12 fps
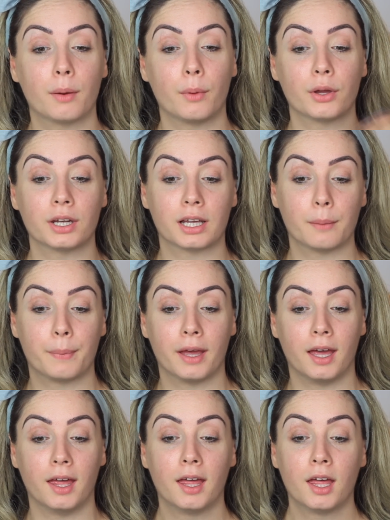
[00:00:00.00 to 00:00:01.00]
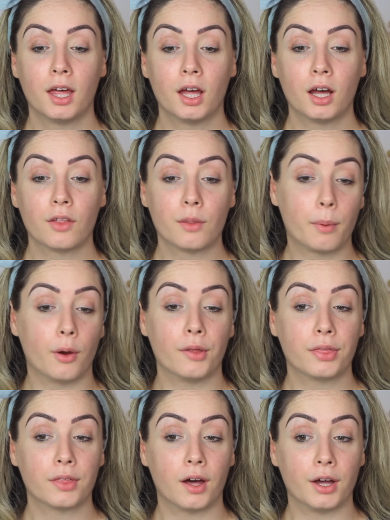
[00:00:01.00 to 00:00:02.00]
and we're going to compare the
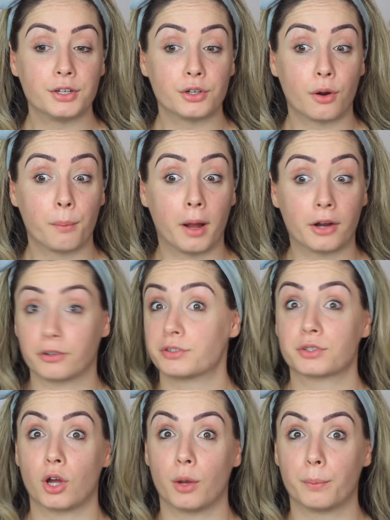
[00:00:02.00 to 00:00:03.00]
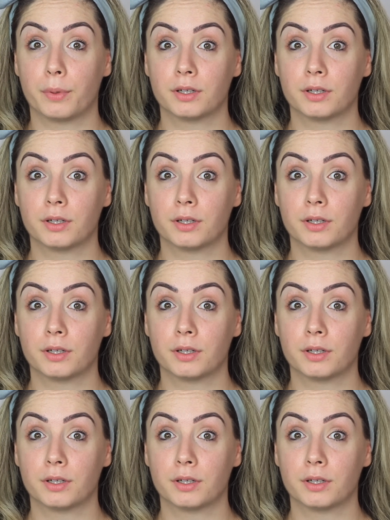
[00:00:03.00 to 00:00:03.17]
both under a microscope.